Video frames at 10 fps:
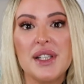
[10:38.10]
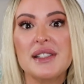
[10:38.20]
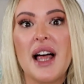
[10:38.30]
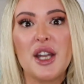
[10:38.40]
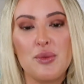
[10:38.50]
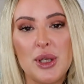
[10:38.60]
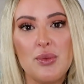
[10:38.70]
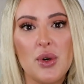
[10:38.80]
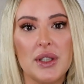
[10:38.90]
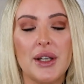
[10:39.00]
because a lot of
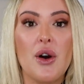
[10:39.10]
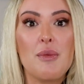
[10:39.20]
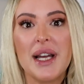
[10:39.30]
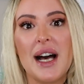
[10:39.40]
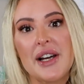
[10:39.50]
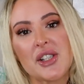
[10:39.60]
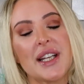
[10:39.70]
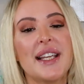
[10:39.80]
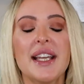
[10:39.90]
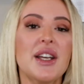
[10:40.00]
people are like, oh my gosh,
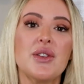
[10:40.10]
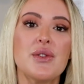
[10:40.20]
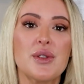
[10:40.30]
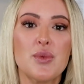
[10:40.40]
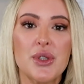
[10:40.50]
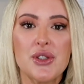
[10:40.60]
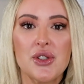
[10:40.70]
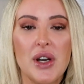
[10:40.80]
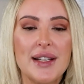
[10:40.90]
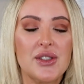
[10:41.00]
I can't use the
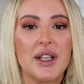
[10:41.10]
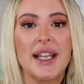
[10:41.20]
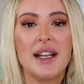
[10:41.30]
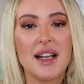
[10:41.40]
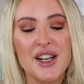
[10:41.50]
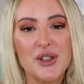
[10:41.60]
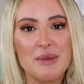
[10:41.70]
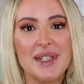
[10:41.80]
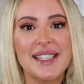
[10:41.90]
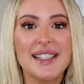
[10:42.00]
moisturizer, I can't
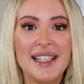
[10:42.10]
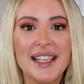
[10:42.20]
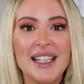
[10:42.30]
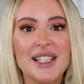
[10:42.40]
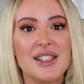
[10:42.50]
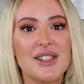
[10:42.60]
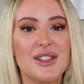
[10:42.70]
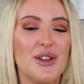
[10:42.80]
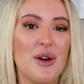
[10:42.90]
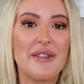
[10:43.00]
hydrate my skin,
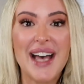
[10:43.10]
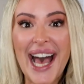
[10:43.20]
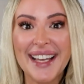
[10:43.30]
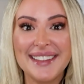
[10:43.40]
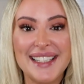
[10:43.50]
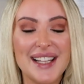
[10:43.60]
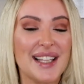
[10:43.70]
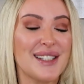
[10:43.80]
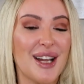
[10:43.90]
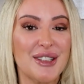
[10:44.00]
it's, you know, I have acne,
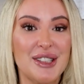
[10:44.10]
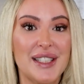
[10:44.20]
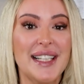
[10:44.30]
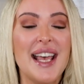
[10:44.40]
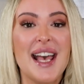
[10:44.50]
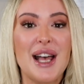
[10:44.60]
that's not good.